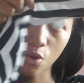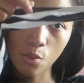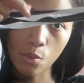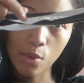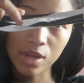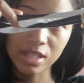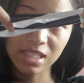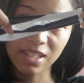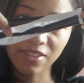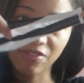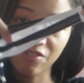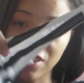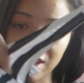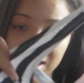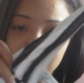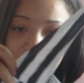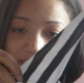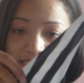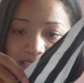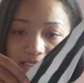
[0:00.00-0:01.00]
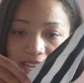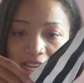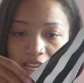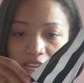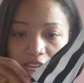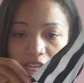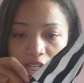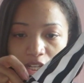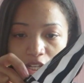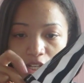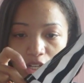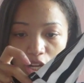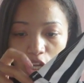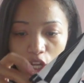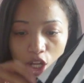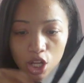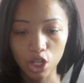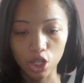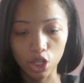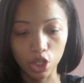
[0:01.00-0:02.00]
which fits in
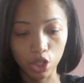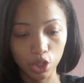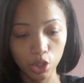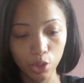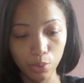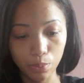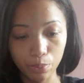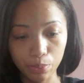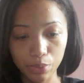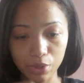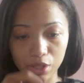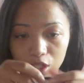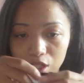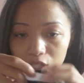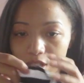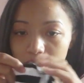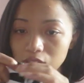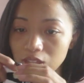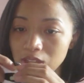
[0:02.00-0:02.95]
loops